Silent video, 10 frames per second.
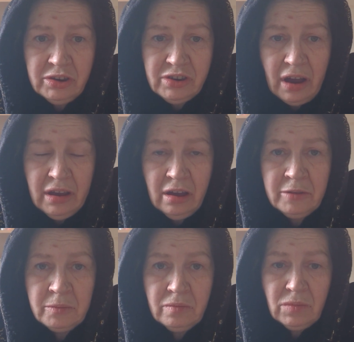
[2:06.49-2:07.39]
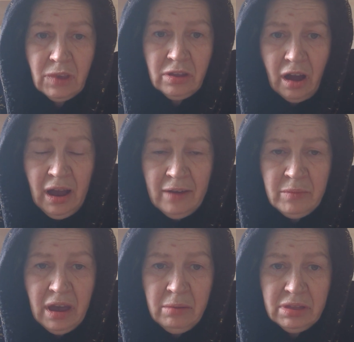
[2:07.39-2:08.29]
Yeshaya, that I have
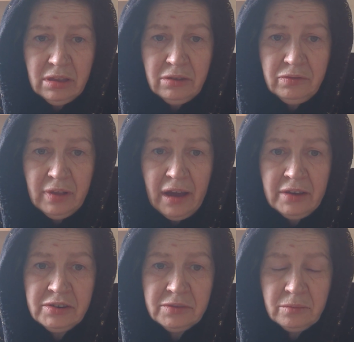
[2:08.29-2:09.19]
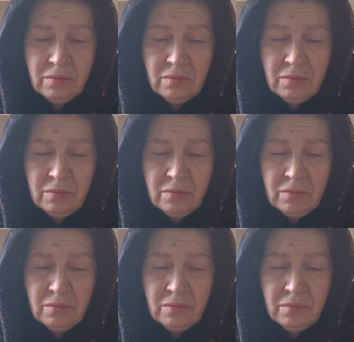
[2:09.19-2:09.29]
met him in the flesh.